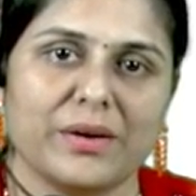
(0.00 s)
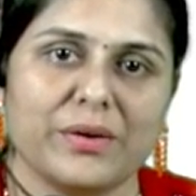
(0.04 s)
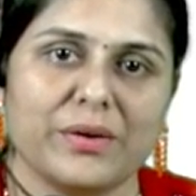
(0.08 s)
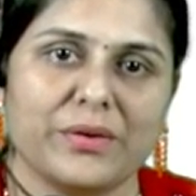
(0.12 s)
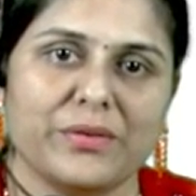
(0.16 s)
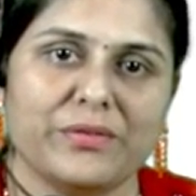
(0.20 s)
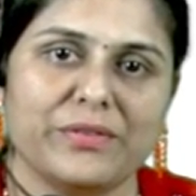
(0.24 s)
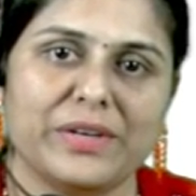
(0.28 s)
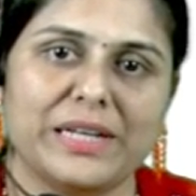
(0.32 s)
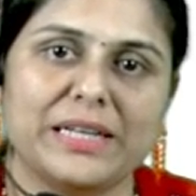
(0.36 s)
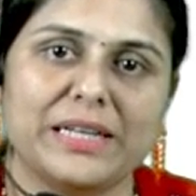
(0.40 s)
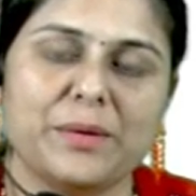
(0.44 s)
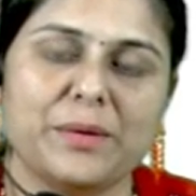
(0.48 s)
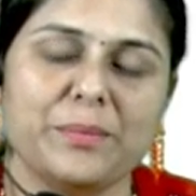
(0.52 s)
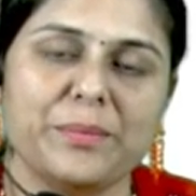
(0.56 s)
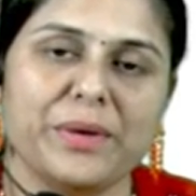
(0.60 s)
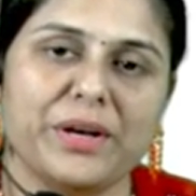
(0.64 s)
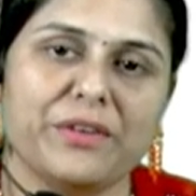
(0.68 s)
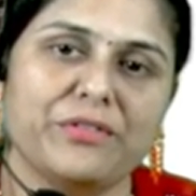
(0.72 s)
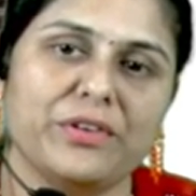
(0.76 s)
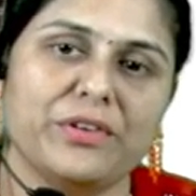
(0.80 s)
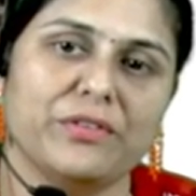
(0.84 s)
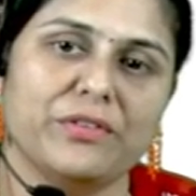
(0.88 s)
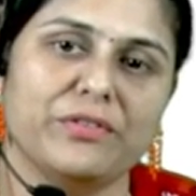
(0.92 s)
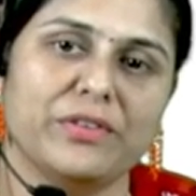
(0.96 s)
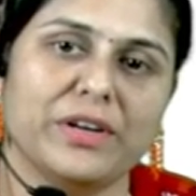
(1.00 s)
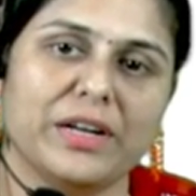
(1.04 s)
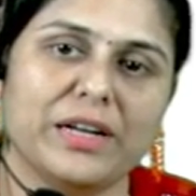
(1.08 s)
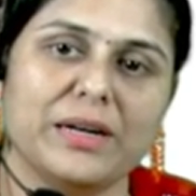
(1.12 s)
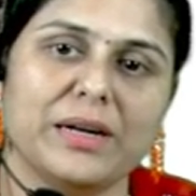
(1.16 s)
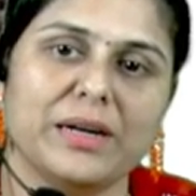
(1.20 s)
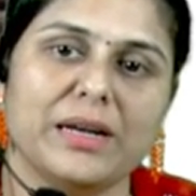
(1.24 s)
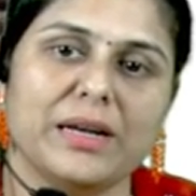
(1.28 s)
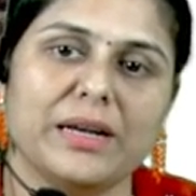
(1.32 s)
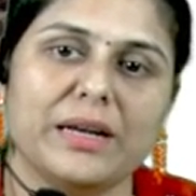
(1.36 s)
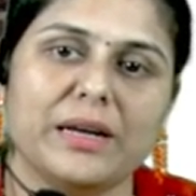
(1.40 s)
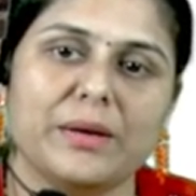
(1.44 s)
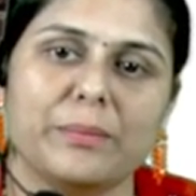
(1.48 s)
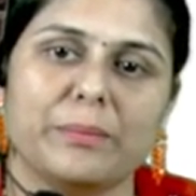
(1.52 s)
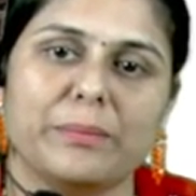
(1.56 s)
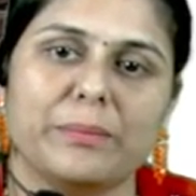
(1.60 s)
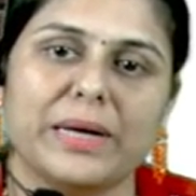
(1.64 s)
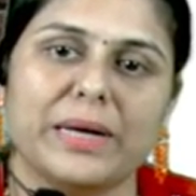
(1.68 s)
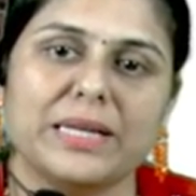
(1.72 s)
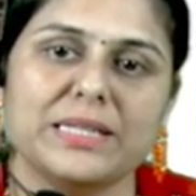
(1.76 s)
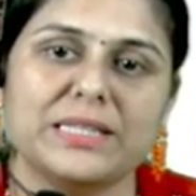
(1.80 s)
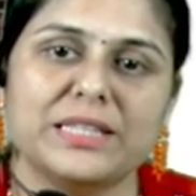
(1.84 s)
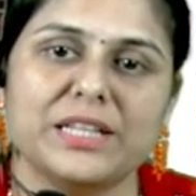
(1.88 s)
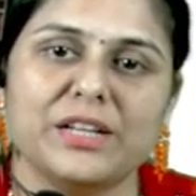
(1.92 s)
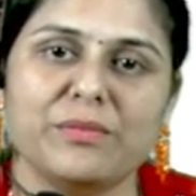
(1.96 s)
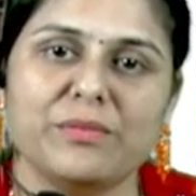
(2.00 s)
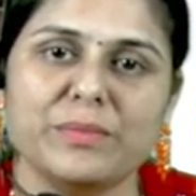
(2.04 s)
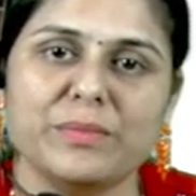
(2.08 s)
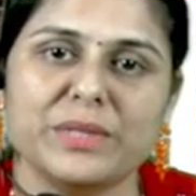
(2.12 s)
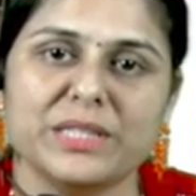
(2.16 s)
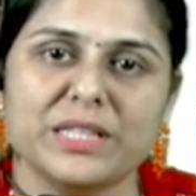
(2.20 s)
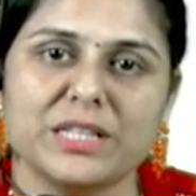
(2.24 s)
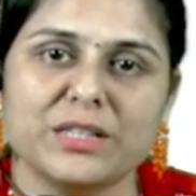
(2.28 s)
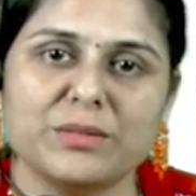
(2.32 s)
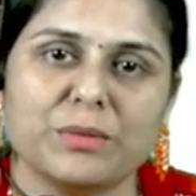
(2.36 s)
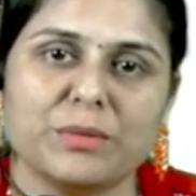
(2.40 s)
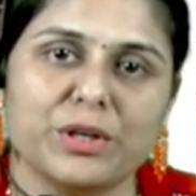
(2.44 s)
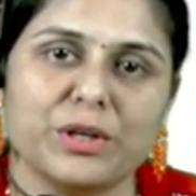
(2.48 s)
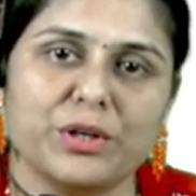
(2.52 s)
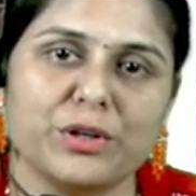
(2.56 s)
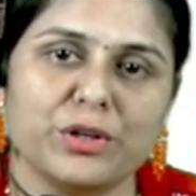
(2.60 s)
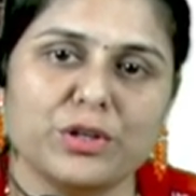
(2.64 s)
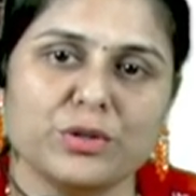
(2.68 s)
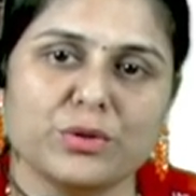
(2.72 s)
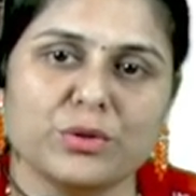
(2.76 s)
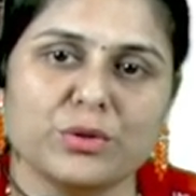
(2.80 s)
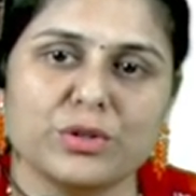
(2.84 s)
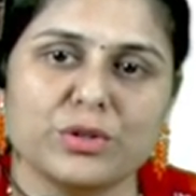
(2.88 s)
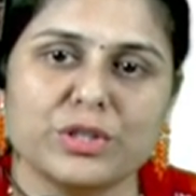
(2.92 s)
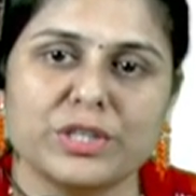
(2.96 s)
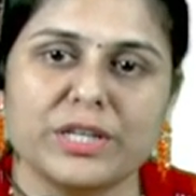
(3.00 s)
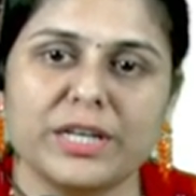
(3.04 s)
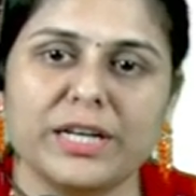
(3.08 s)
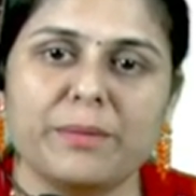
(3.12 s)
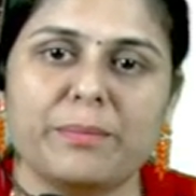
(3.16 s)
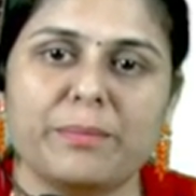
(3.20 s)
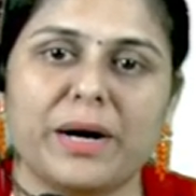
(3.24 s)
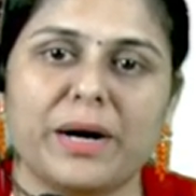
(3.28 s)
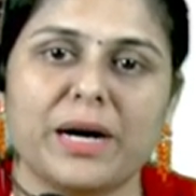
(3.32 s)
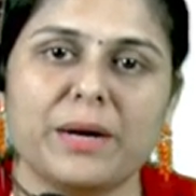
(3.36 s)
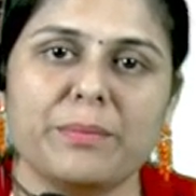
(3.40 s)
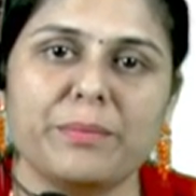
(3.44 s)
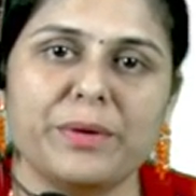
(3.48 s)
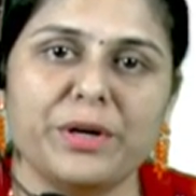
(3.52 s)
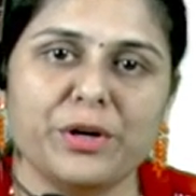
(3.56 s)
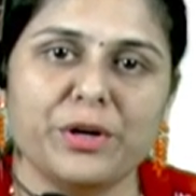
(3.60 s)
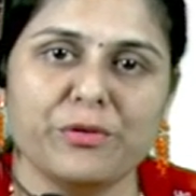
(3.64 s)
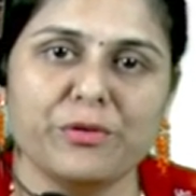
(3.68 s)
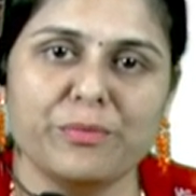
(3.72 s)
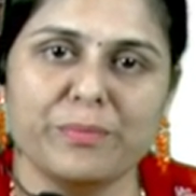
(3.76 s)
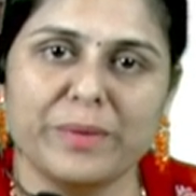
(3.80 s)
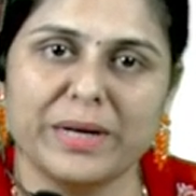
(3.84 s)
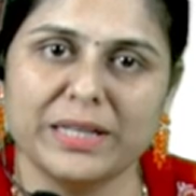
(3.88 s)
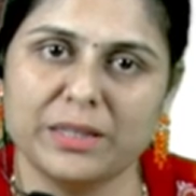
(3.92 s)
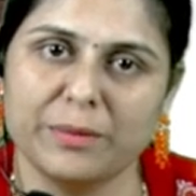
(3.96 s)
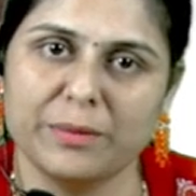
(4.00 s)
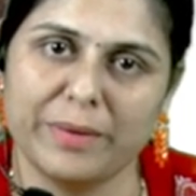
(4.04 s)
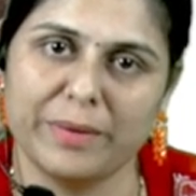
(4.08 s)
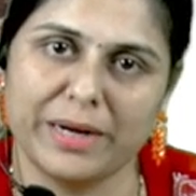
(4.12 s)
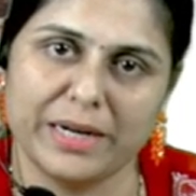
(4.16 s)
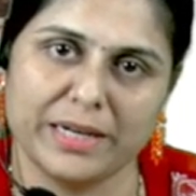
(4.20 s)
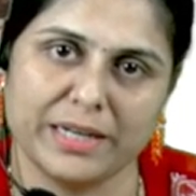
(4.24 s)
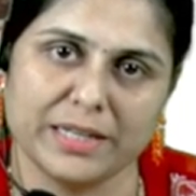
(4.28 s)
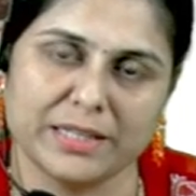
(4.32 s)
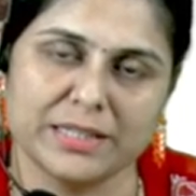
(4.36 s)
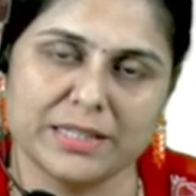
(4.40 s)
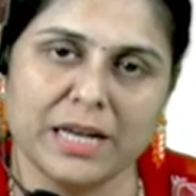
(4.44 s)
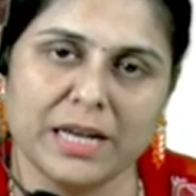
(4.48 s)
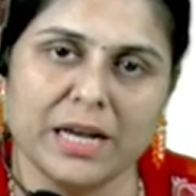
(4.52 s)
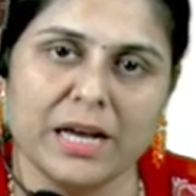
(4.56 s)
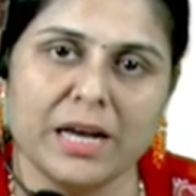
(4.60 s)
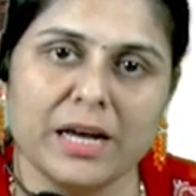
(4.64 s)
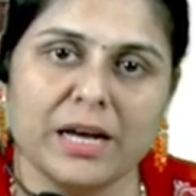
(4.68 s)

Welcome everyone, myself Mrs. Mayuri Joshi, Department of Mathematics.